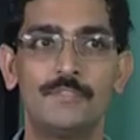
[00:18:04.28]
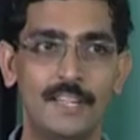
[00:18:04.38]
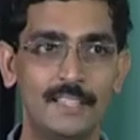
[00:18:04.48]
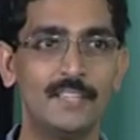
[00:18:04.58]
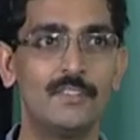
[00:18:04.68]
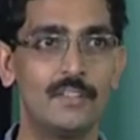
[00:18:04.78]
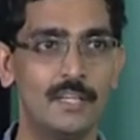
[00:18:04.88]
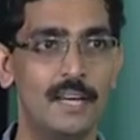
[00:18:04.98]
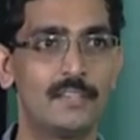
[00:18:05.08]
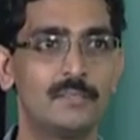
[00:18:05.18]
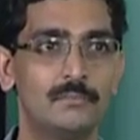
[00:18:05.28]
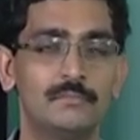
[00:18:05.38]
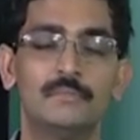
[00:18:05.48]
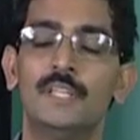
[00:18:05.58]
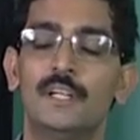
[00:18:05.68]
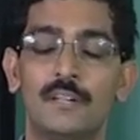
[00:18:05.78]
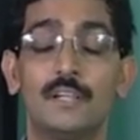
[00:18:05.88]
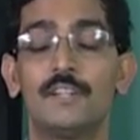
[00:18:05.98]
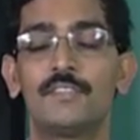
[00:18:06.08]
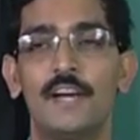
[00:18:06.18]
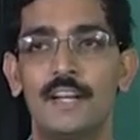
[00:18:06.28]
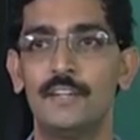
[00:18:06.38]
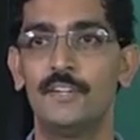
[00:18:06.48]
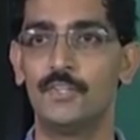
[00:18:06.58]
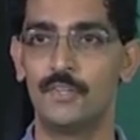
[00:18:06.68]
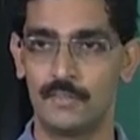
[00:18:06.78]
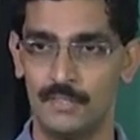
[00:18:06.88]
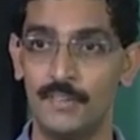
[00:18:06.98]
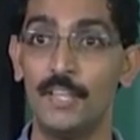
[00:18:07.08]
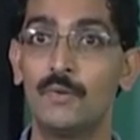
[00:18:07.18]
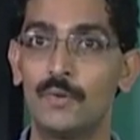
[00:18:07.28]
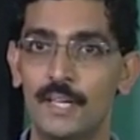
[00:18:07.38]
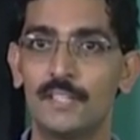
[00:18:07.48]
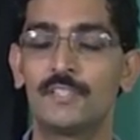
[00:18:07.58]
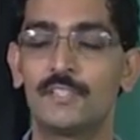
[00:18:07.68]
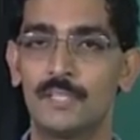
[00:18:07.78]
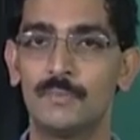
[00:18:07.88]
find that some rigor is added into the way you look at the system,